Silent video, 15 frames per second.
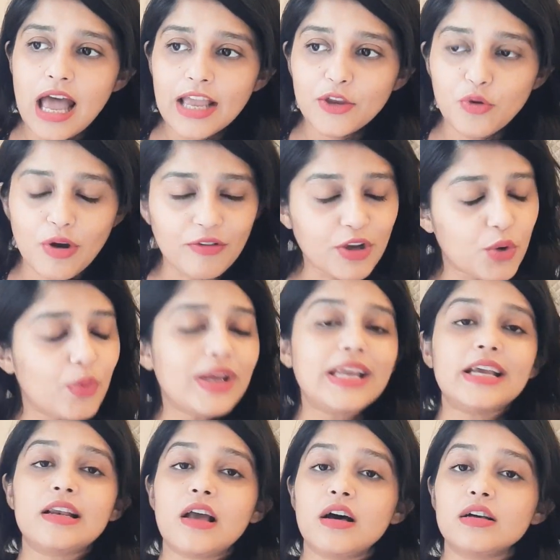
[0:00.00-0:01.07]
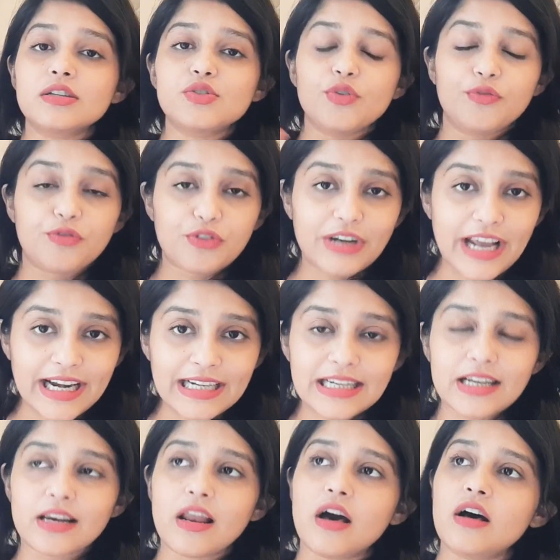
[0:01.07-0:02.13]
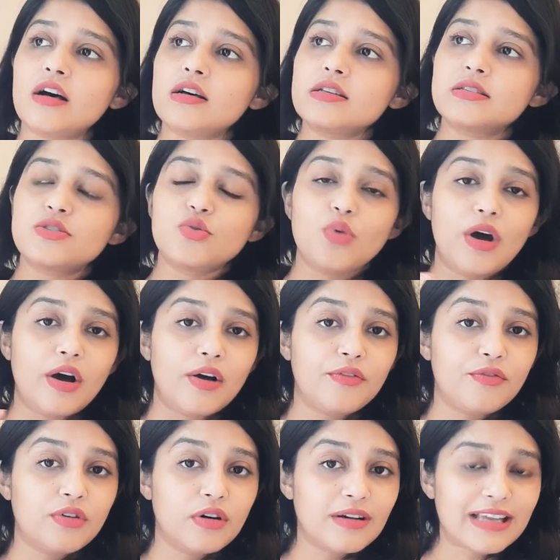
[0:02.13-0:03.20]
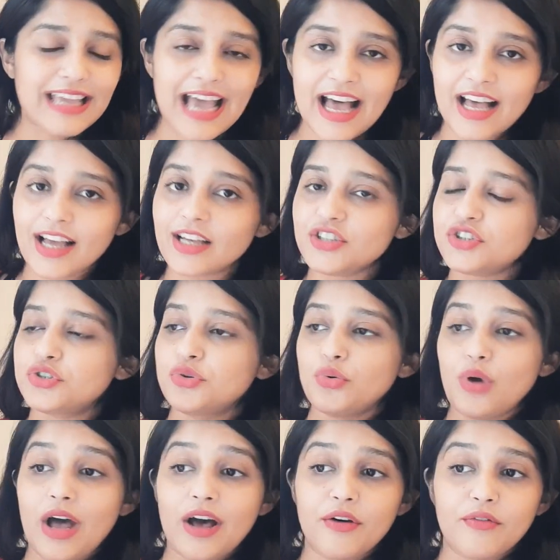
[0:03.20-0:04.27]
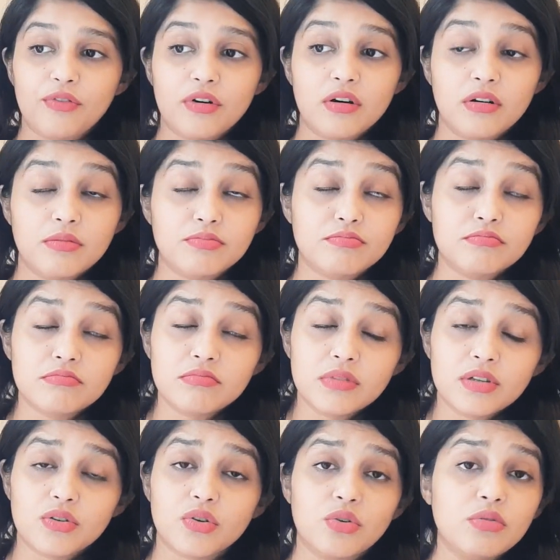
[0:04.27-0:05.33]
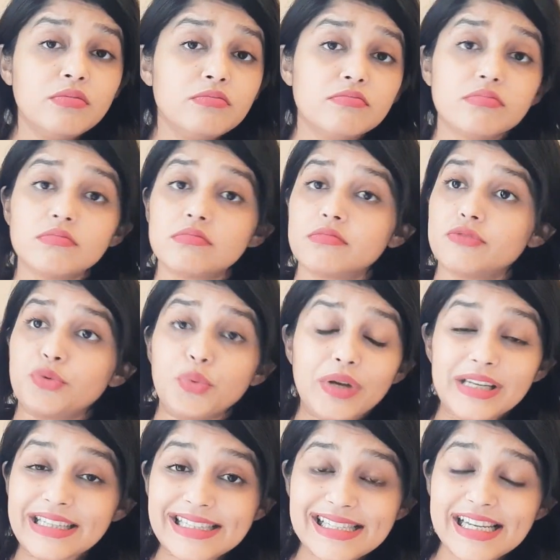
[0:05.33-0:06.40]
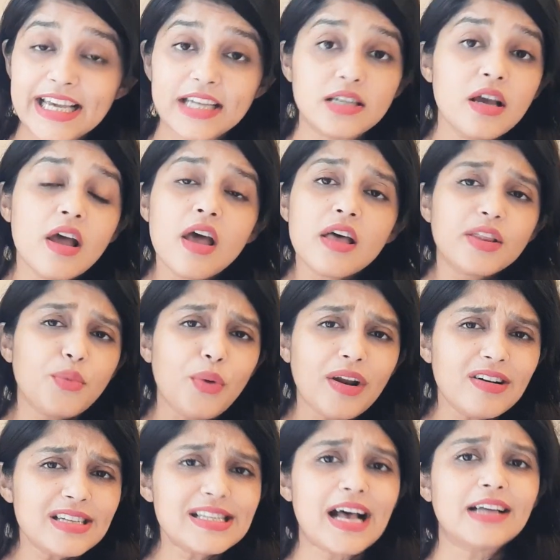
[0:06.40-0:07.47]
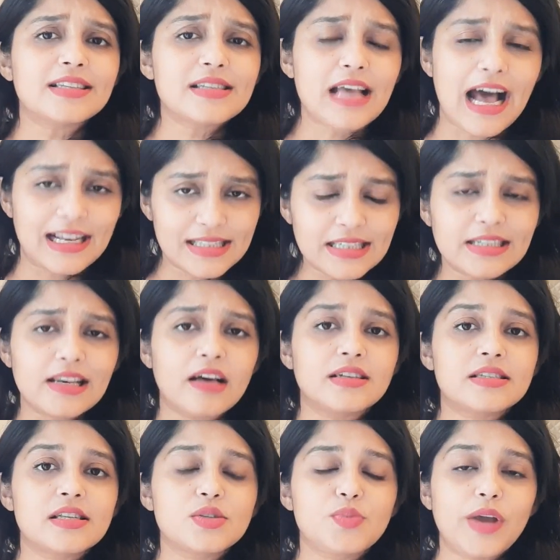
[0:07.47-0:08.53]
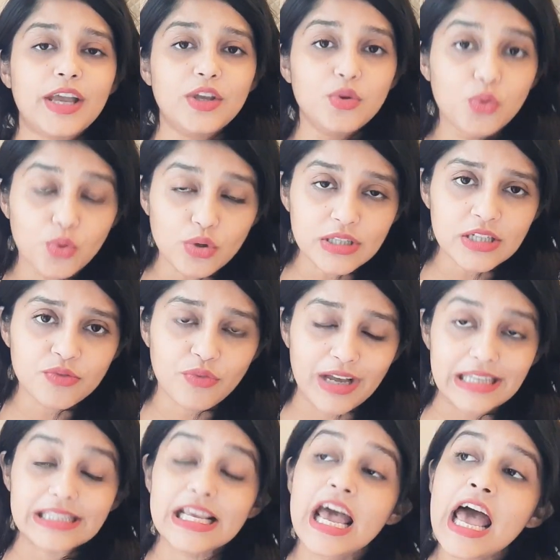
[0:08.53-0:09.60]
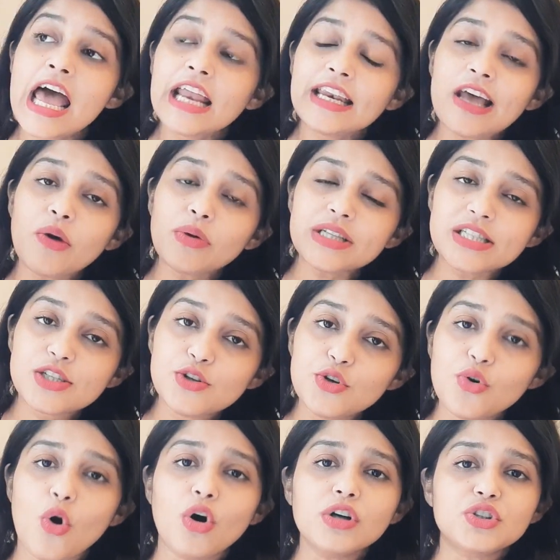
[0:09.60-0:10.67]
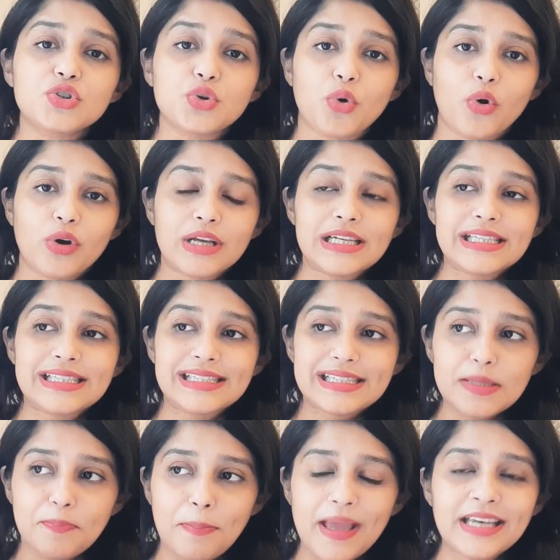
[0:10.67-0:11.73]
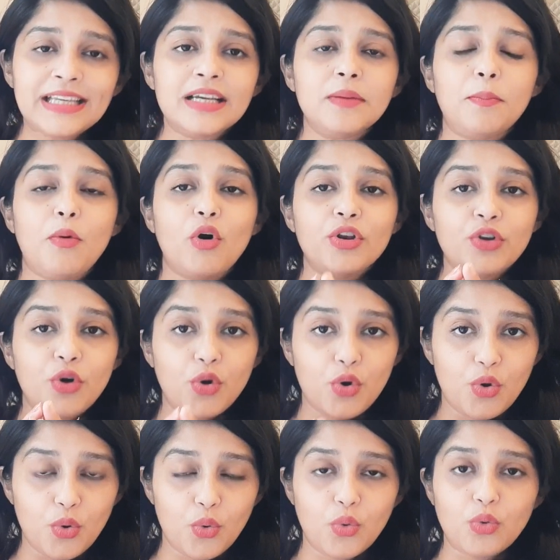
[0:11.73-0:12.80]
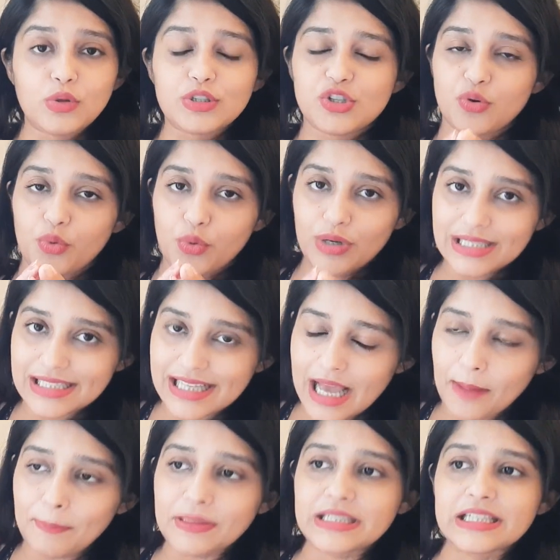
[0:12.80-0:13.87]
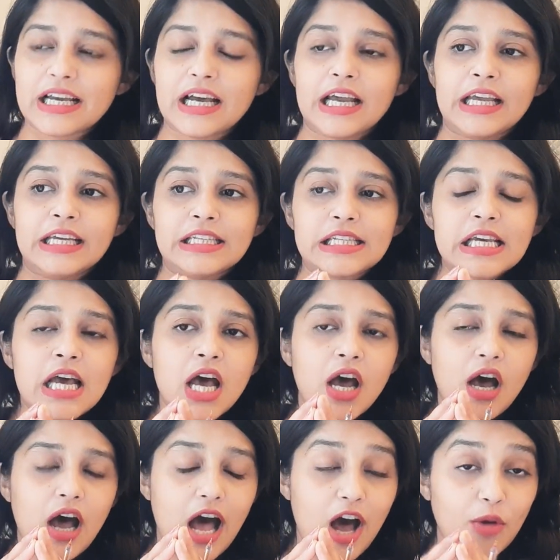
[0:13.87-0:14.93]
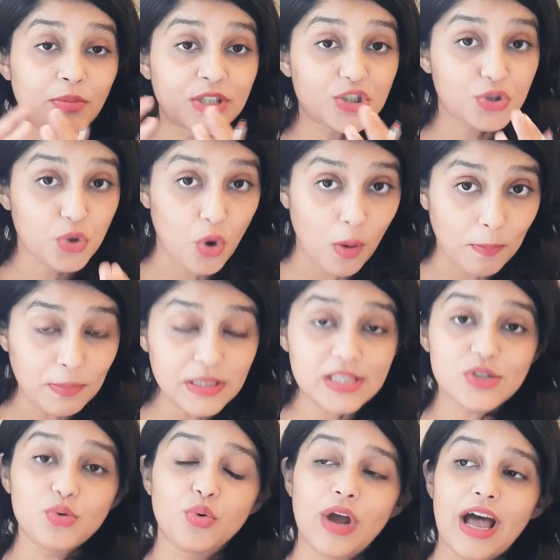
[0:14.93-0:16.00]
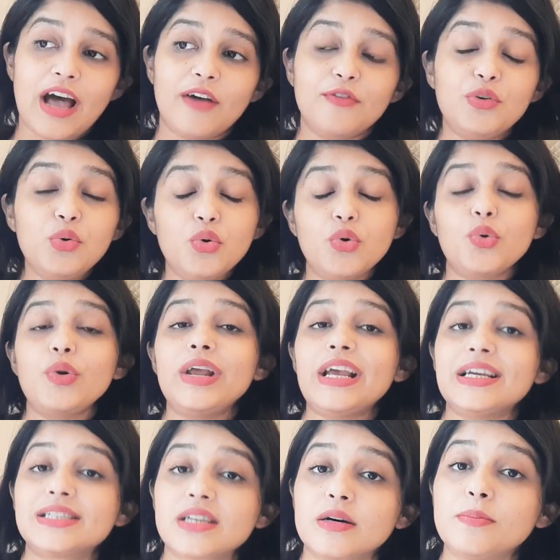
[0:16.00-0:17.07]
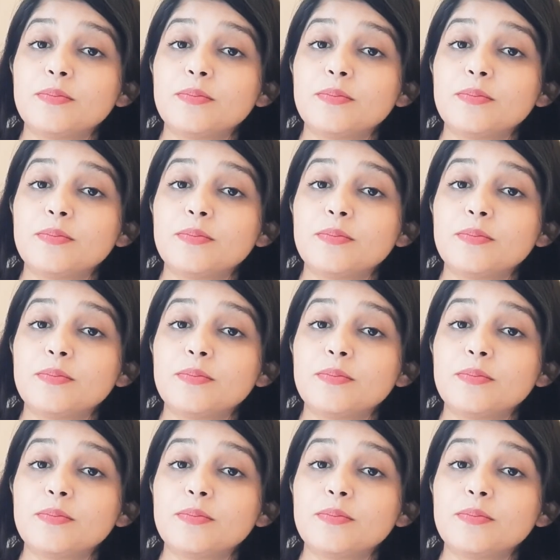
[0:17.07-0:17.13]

You have equity class, you have debt class, you have cash, you have real estate, various other asset classes where you could invest. Now it's your choice, depending upon your goals, your risk appetite, how much corpus you have, you create a